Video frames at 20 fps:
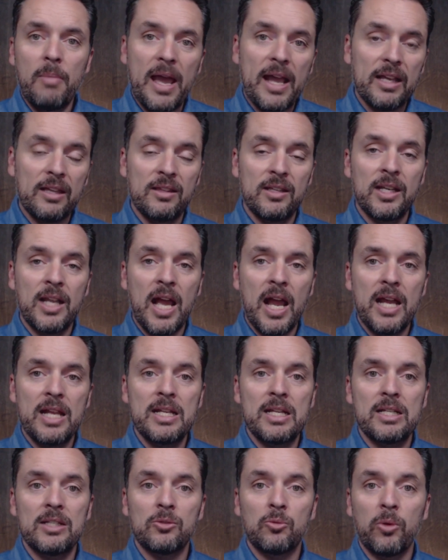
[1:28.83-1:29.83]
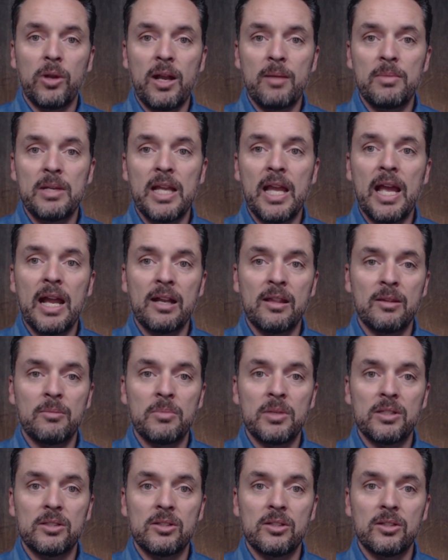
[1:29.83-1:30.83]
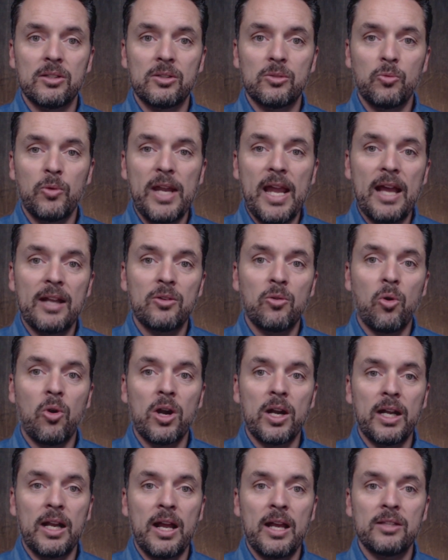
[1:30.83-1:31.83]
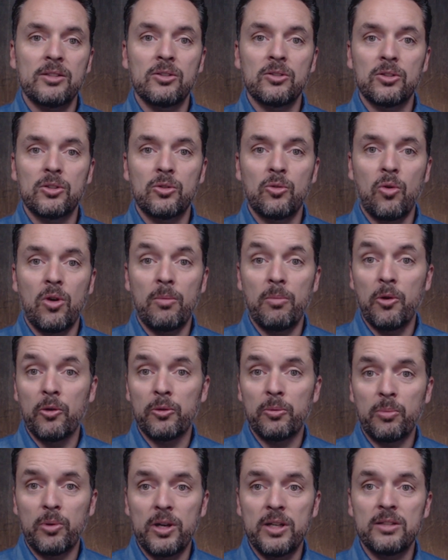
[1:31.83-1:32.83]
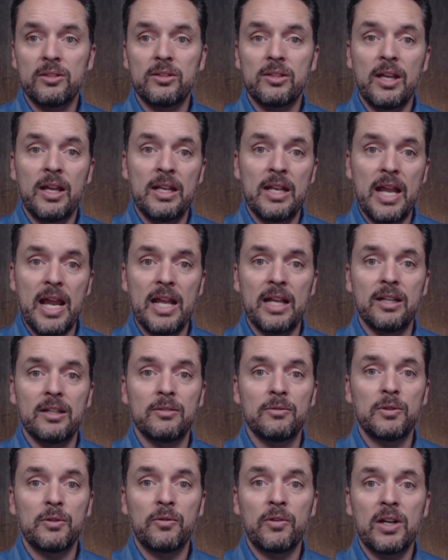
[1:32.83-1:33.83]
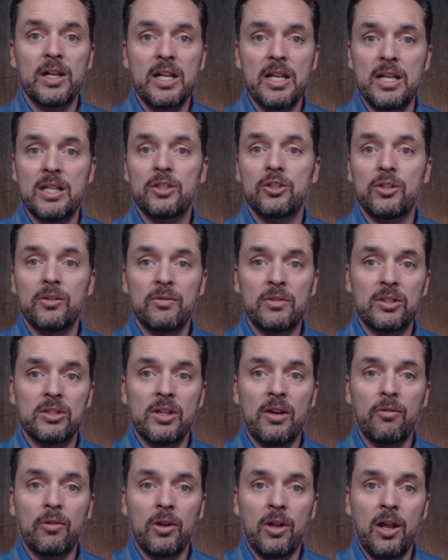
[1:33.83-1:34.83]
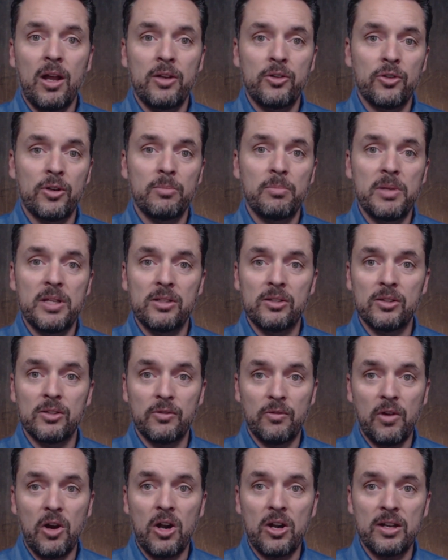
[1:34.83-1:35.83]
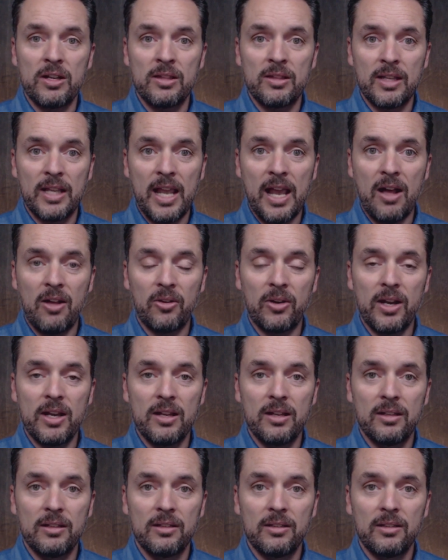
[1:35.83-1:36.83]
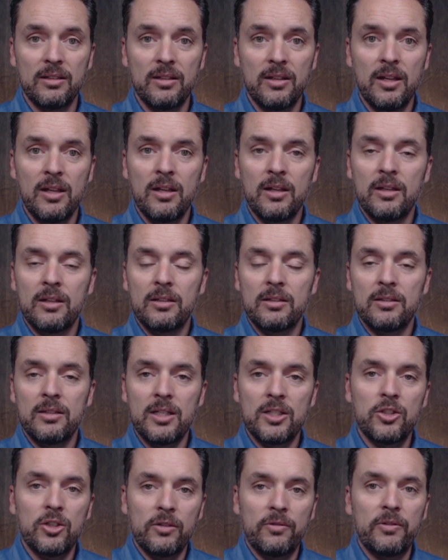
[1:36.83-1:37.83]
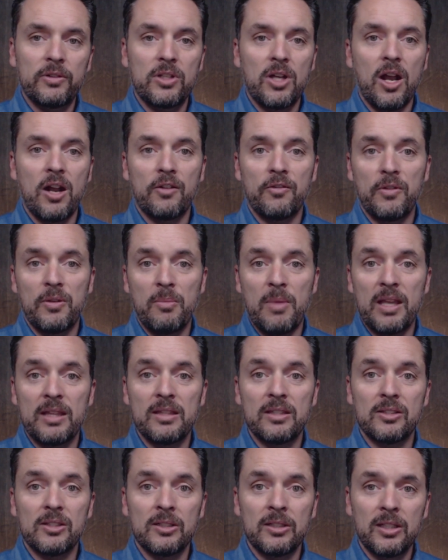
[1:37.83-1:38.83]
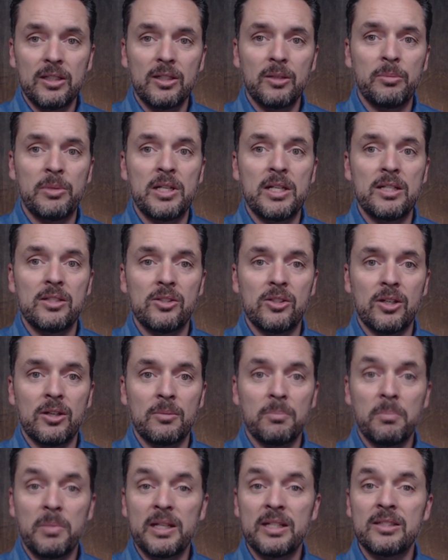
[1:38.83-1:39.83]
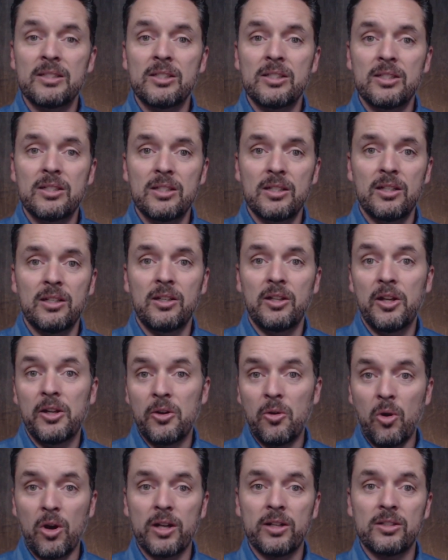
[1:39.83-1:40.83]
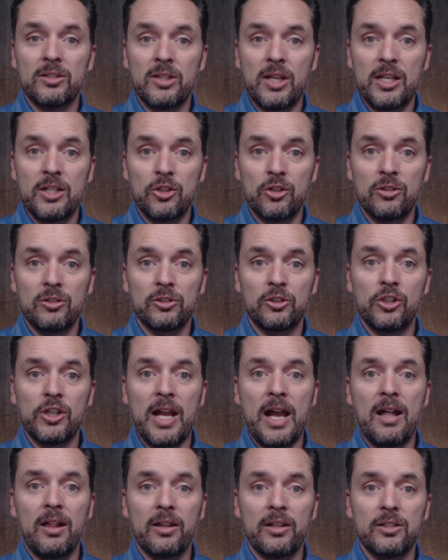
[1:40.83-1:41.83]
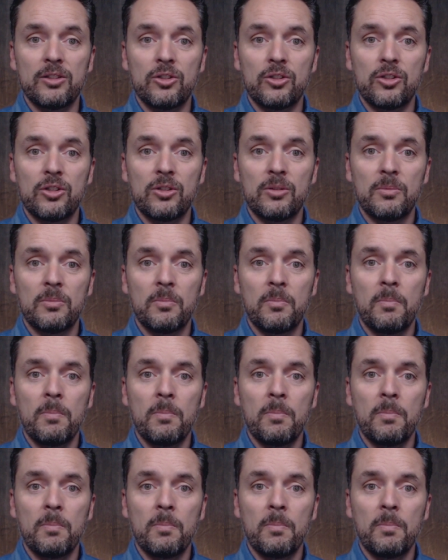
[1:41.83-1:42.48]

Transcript: Back in the 90s, when I began in the business, we had to organize and store both prints and negatives for each of the several hundred pieces of art in the gallery. Digital photography made this a little bit easier, but it's still an organizational challenge.